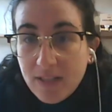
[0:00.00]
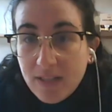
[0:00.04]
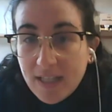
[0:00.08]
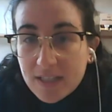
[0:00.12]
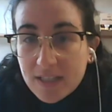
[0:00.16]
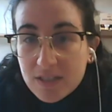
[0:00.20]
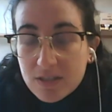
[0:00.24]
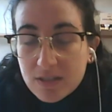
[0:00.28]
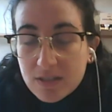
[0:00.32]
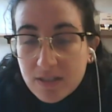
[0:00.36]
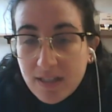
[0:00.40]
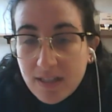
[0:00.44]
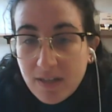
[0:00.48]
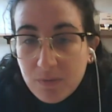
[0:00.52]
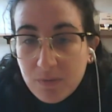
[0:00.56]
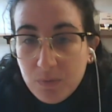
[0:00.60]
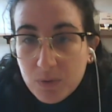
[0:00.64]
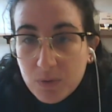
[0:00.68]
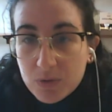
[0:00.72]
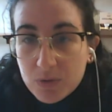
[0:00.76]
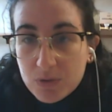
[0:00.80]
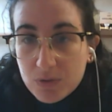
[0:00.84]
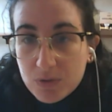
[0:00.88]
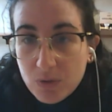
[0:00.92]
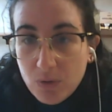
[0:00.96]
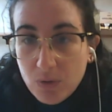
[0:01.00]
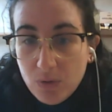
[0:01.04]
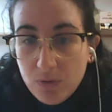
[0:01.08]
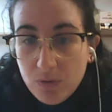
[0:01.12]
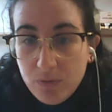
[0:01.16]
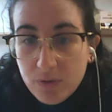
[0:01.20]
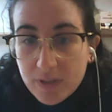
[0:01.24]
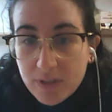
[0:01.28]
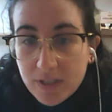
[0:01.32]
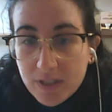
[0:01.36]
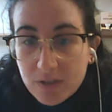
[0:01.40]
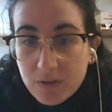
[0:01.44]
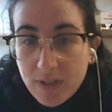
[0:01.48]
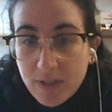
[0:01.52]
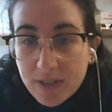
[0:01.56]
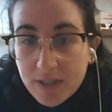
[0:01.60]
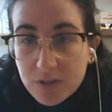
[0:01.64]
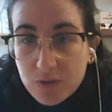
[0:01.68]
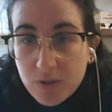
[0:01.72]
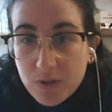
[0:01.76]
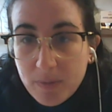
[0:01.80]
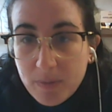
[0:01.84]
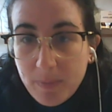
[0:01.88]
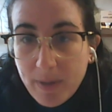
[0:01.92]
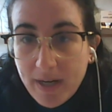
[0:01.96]
that was all for the
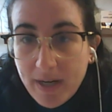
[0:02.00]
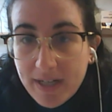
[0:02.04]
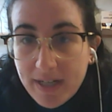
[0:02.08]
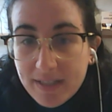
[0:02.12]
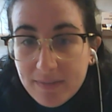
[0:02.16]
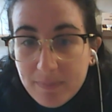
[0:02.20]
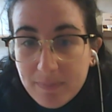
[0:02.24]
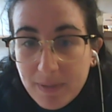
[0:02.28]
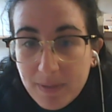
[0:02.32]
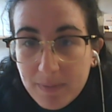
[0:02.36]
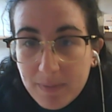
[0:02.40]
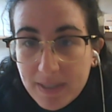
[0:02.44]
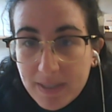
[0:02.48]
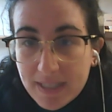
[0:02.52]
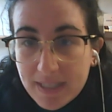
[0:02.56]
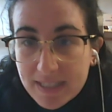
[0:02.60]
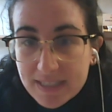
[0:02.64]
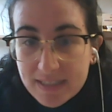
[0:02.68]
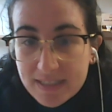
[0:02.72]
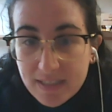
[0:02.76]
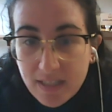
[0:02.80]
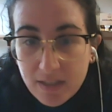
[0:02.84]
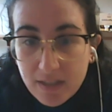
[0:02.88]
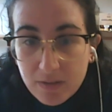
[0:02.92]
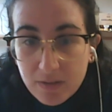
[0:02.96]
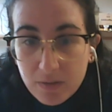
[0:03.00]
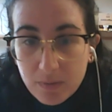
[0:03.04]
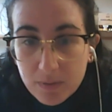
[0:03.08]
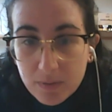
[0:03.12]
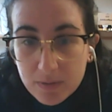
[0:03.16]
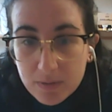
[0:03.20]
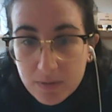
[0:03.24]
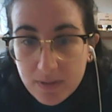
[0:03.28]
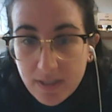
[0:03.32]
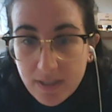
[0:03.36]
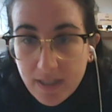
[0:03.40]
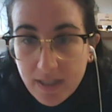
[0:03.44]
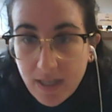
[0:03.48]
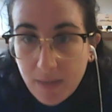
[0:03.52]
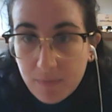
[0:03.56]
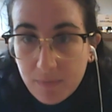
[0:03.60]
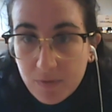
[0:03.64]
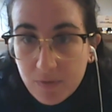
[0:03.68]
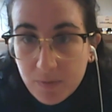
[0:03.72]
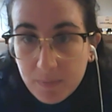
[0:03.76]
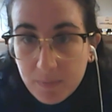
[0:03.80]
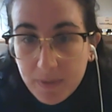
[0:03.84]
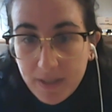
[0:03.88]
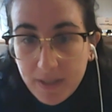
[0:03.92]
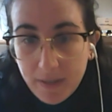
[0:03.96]
introductory part. Maybe Cristina, do you want to take up
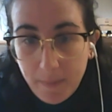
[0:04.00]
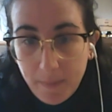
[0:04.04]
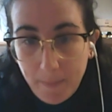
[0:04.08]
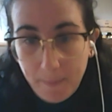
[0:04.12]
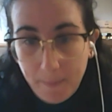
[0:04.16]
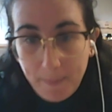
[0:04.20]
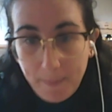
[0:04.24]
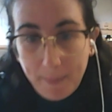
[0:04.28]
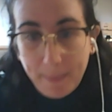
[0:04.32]
from here?